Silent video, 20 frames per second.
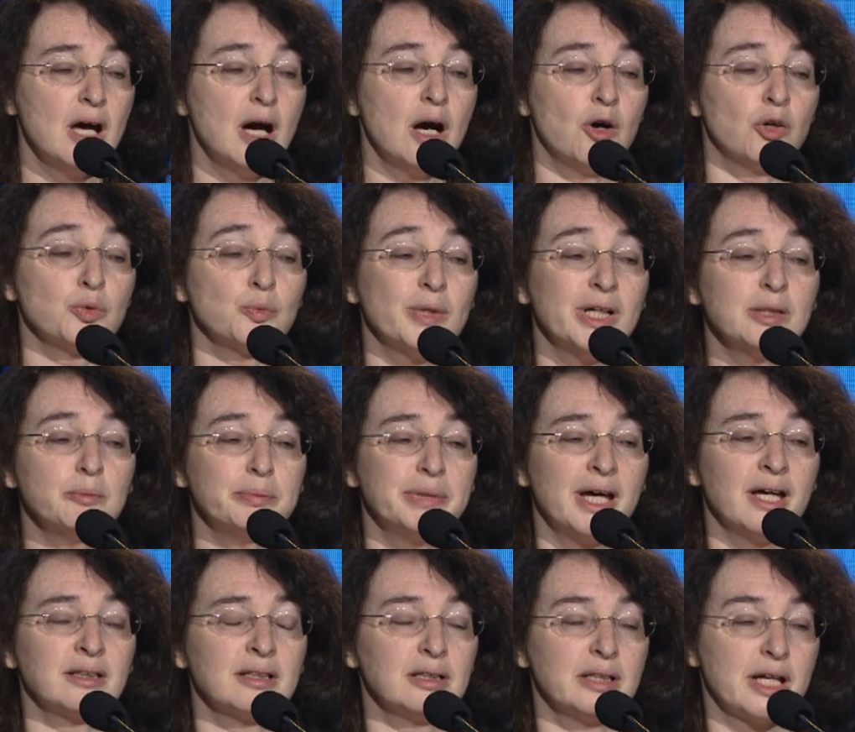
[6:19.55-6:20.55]
On one
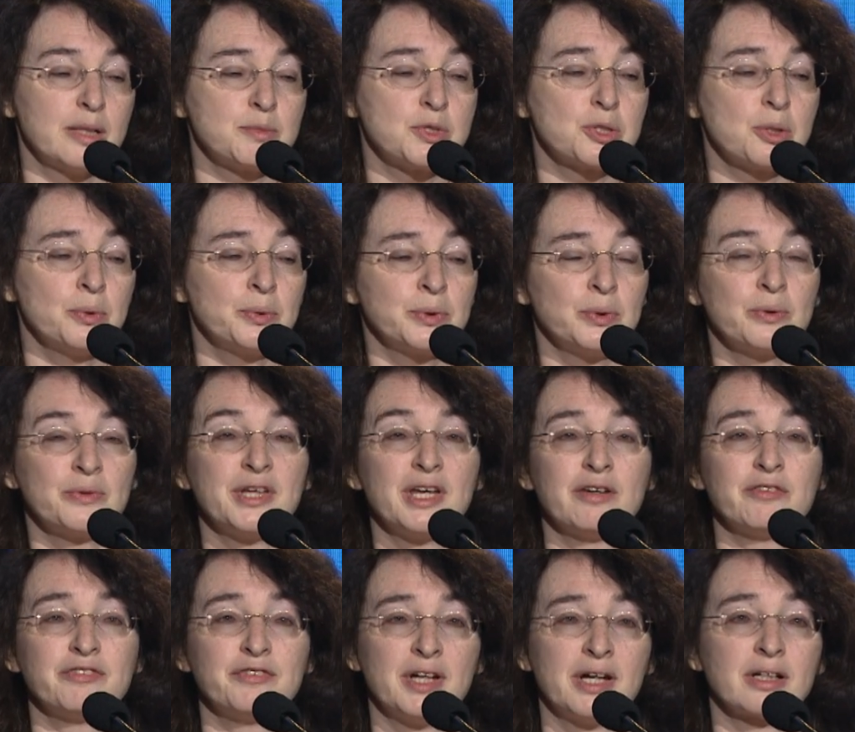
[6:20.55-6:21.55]
panel, I'm showing you the
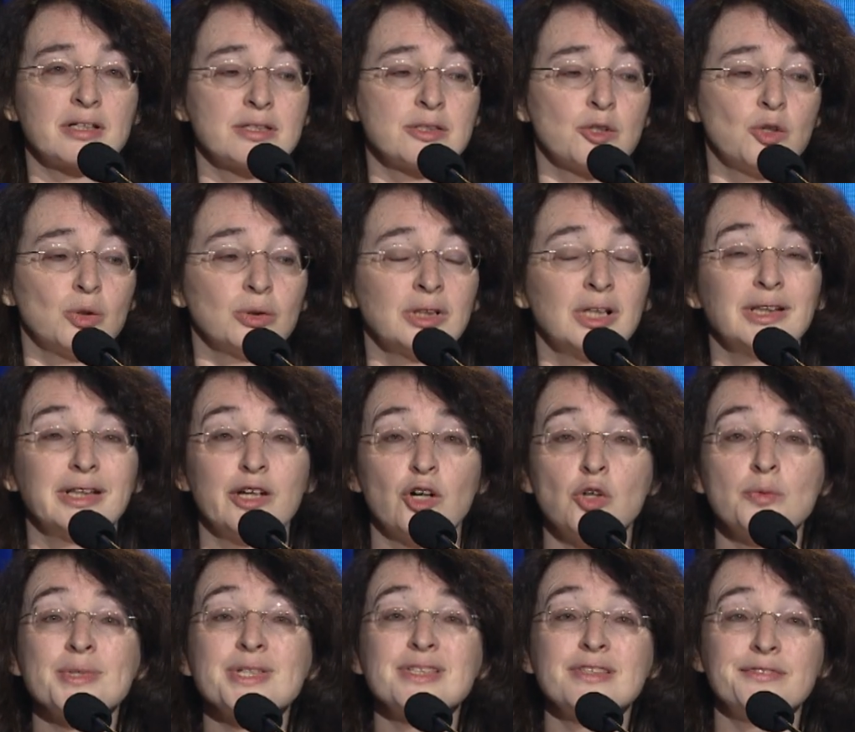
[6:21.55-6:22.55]
effects on
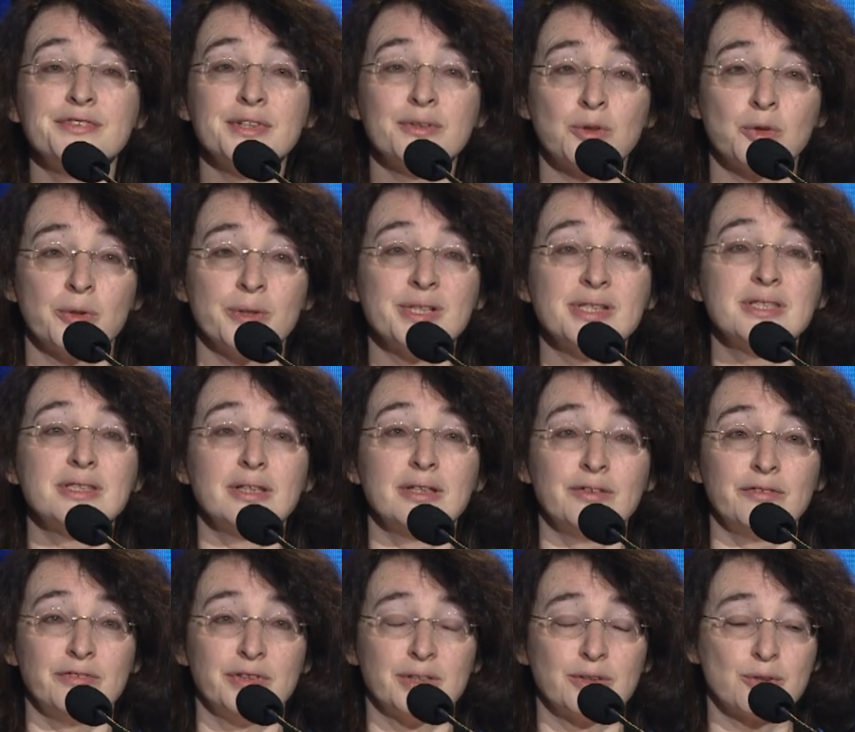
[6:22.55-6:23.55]
glioma spheroids in
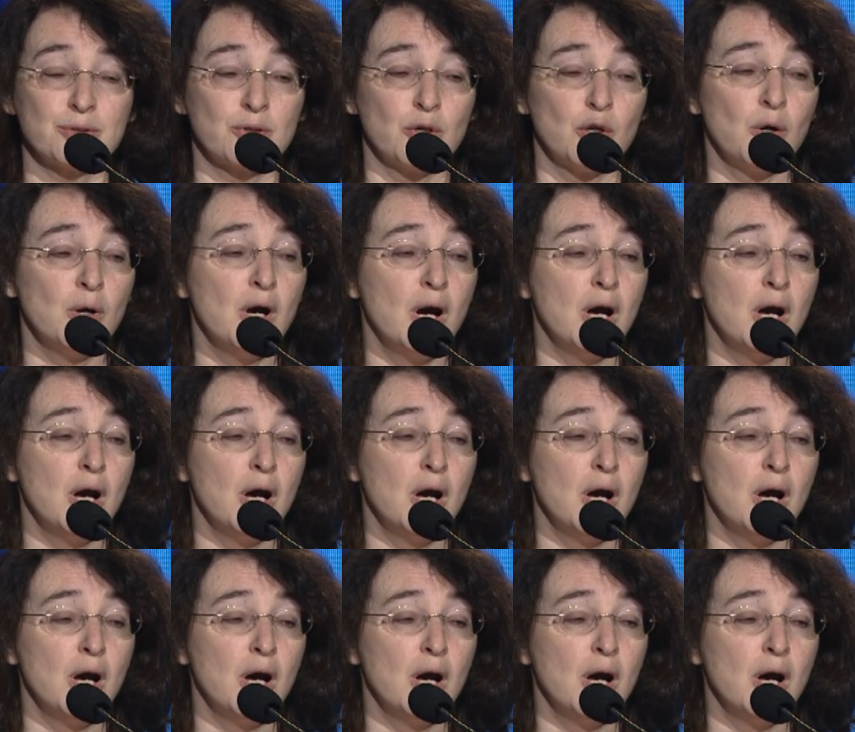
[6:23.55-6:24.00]
vitro